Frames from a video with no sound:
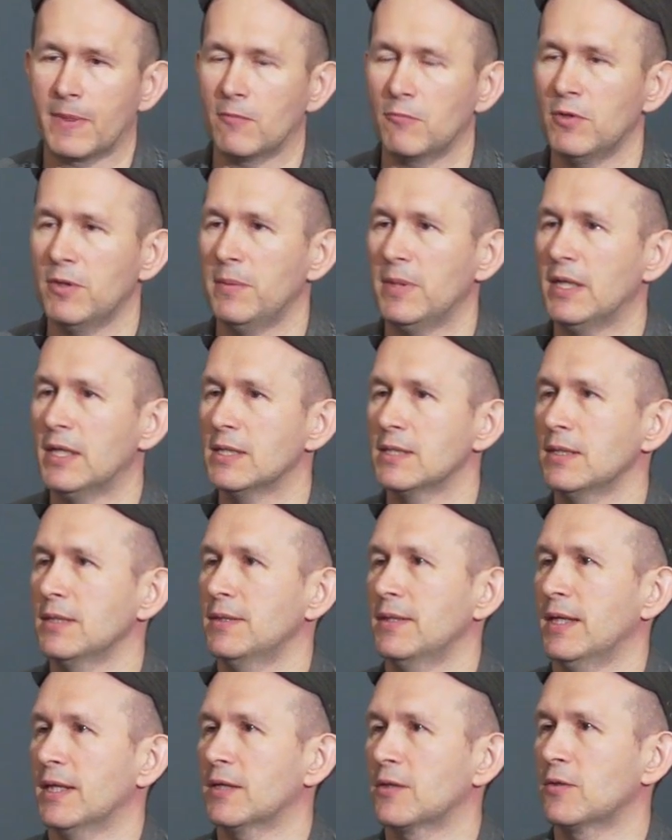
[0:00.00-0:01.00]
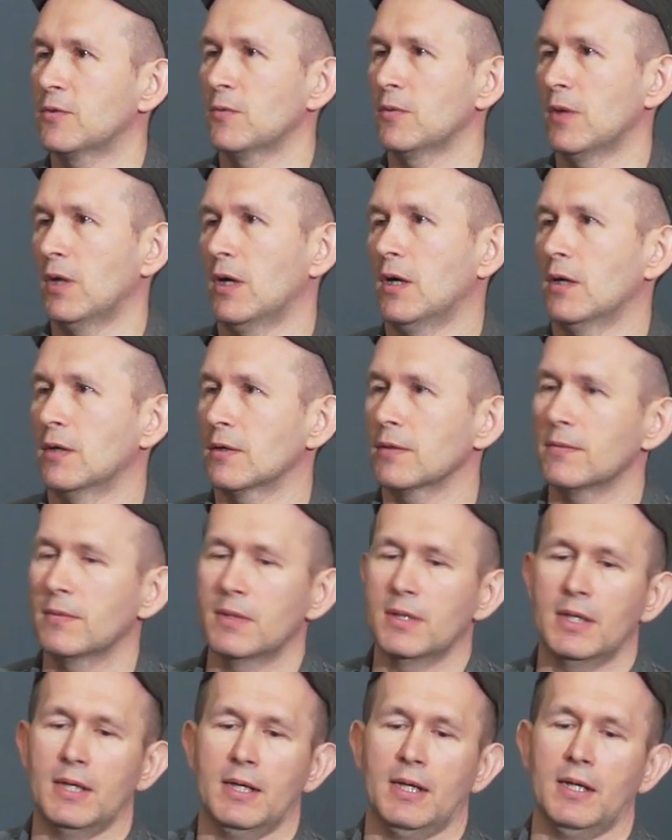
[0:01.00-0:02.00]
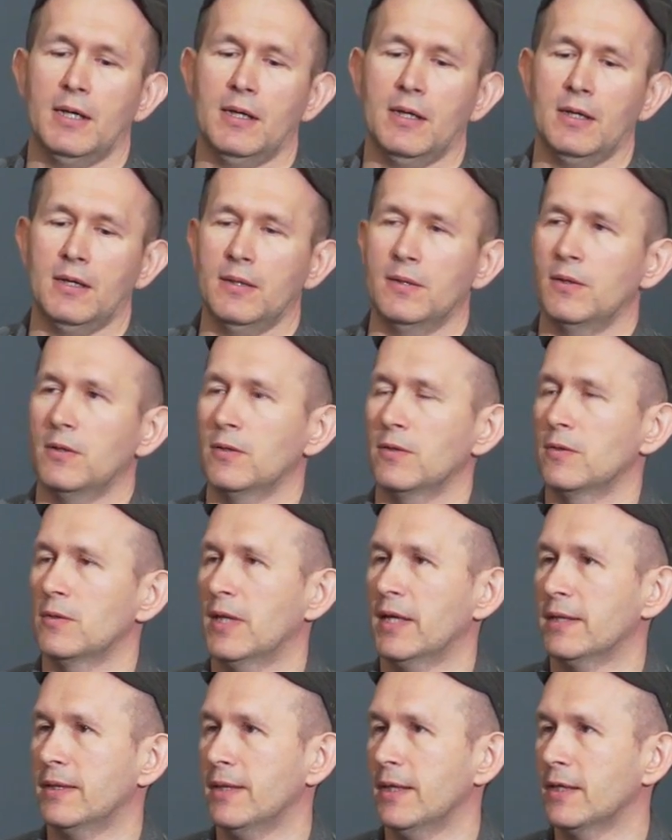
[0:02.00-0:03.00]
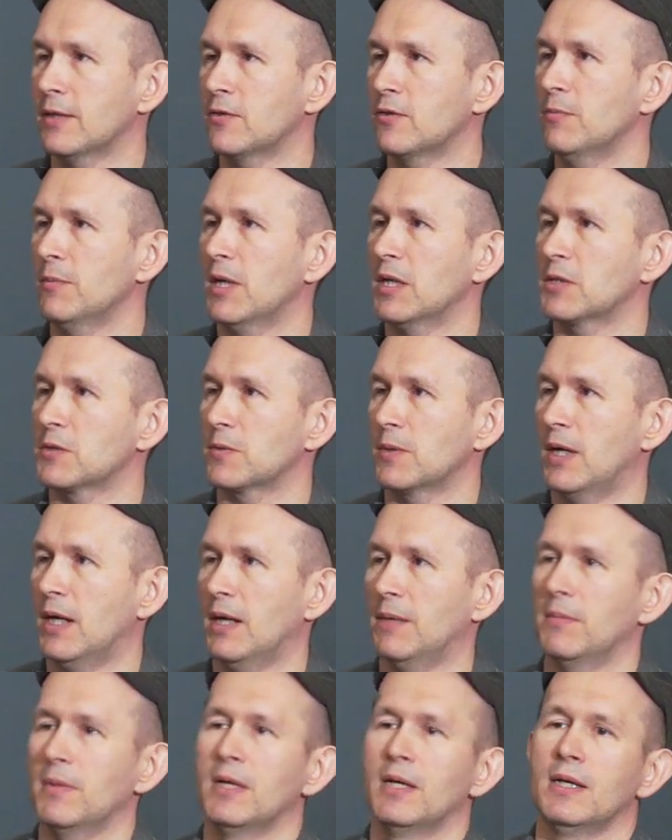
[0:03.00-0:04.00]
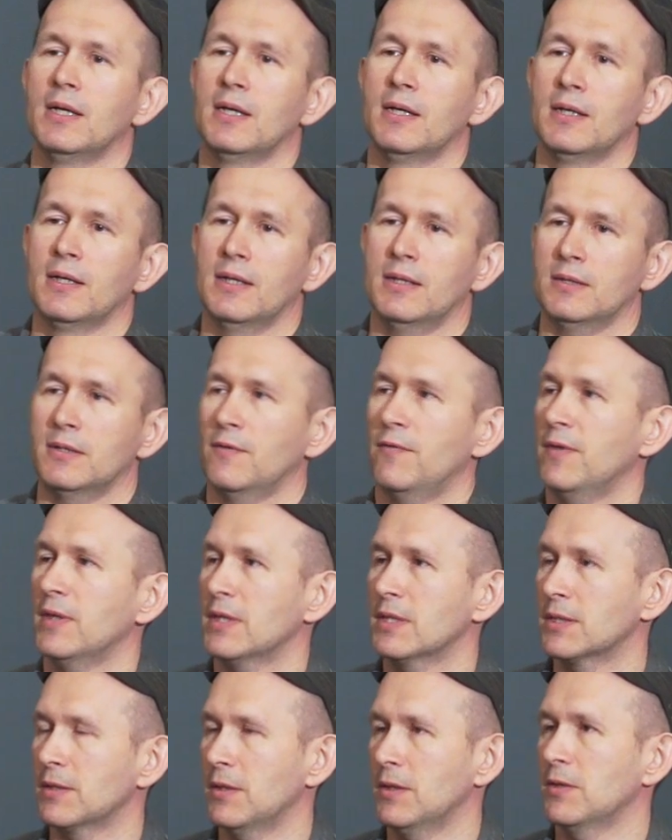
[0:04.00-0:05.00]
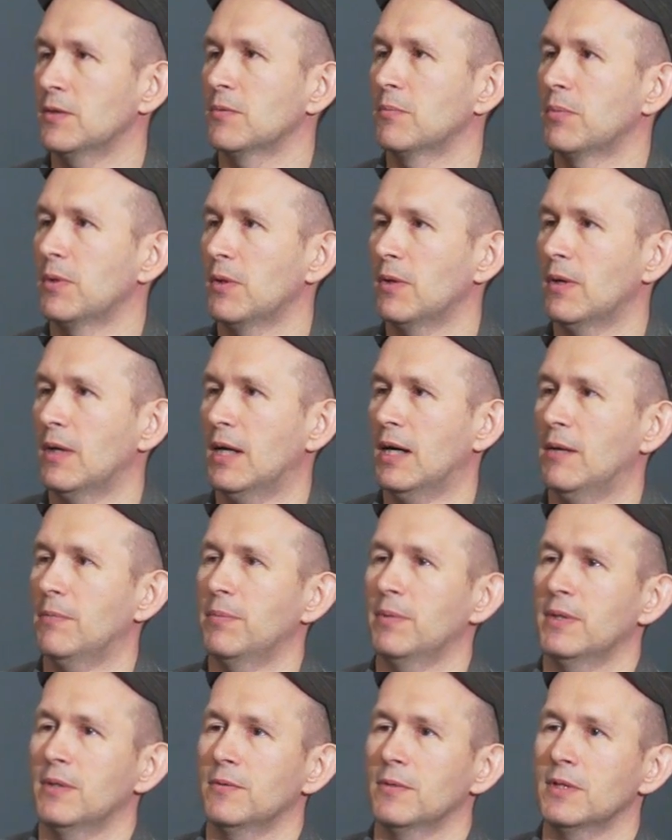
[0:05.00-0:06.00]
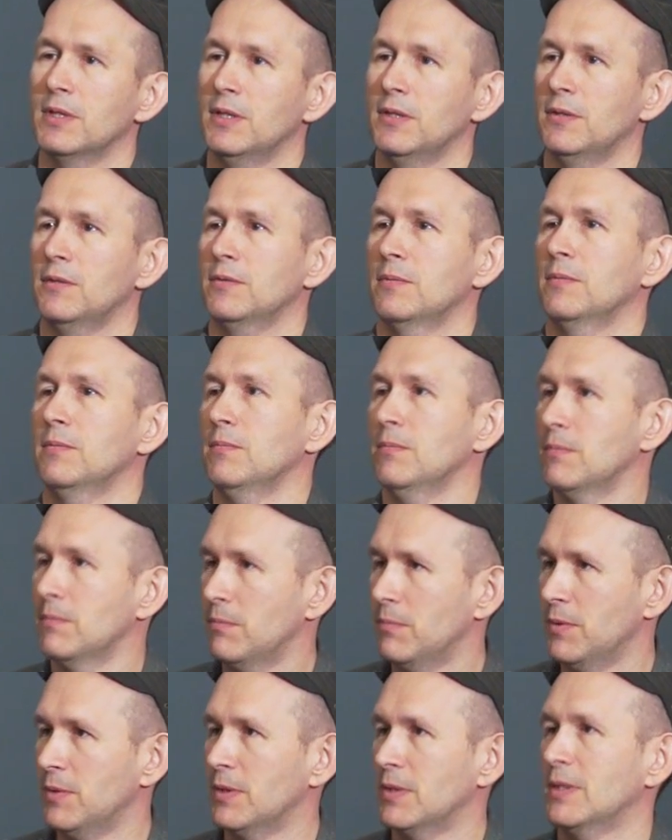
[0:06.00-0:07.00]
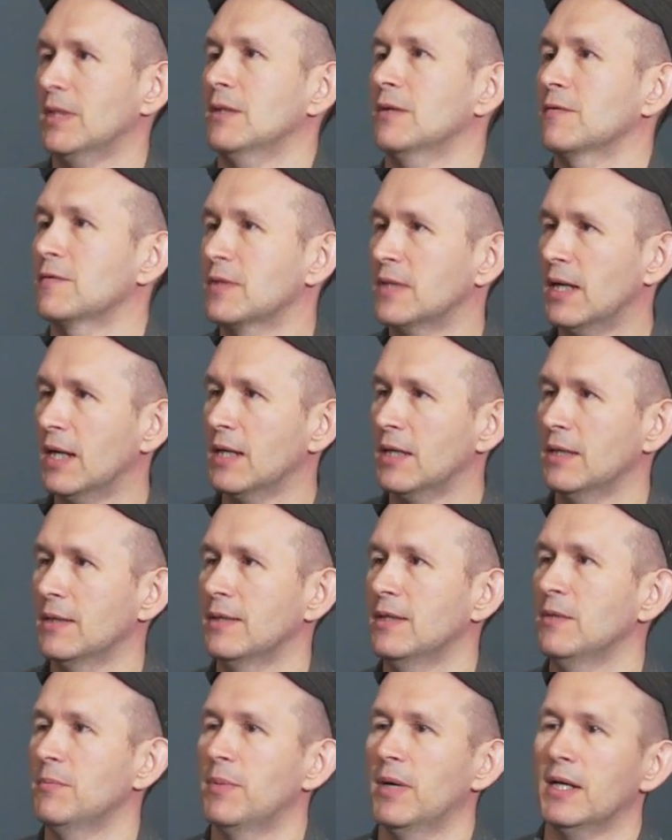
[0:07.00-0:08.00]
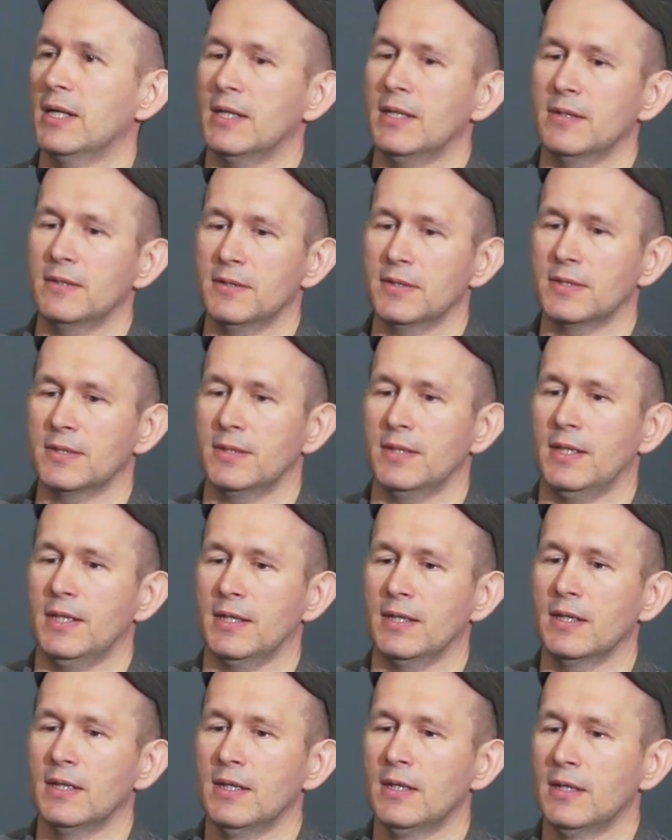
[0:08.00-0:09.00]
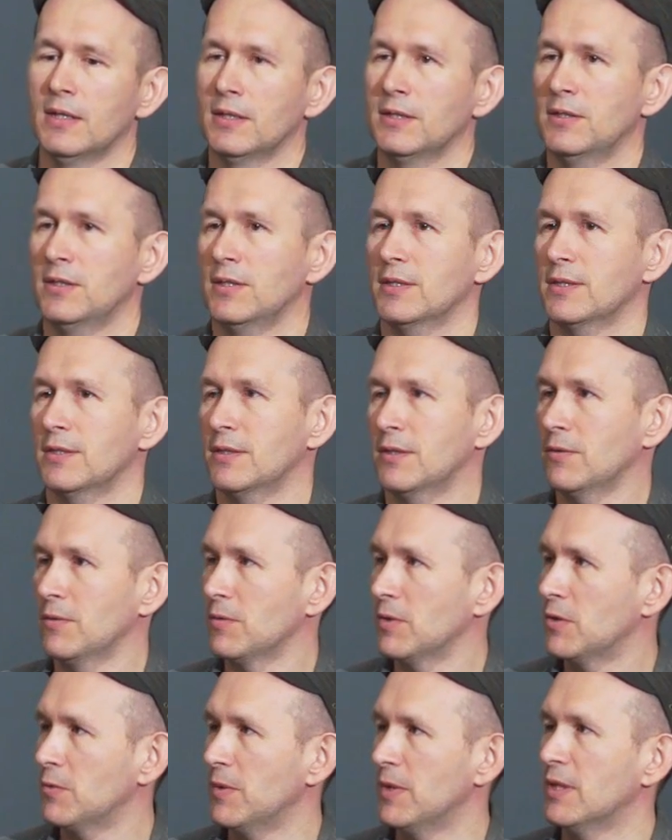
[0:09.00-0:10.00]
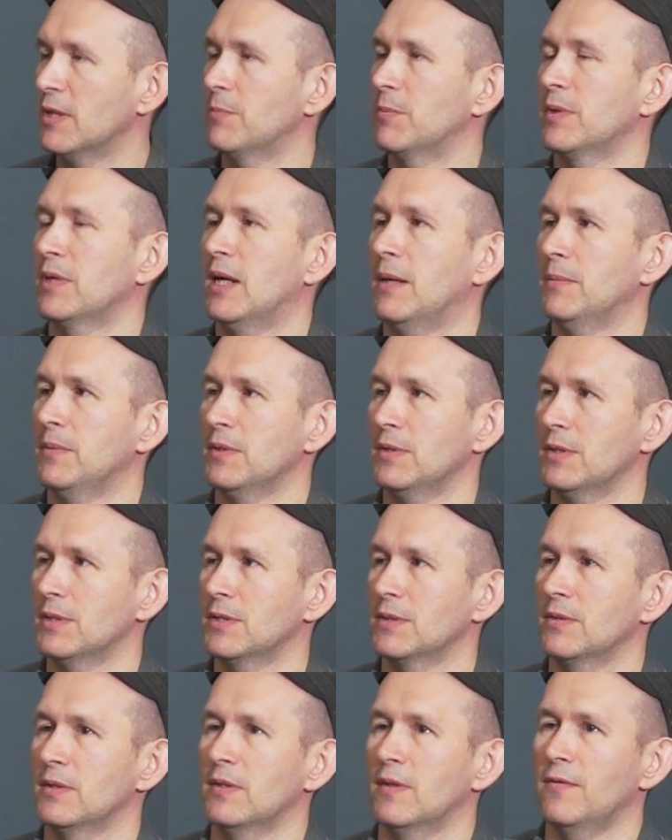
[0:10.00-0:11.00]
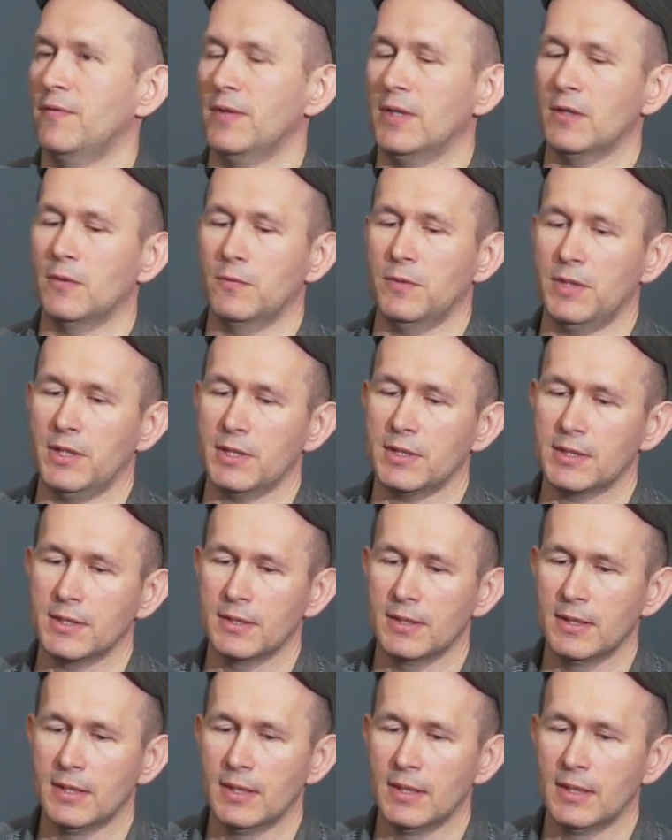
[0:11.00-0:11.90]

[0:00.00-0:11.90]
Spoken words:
we may easily take too long or take too much RAM. So the thing is going to blow up, and we're going to be kind of stuck in debugging this thing just to tweak the parameters so the thing works.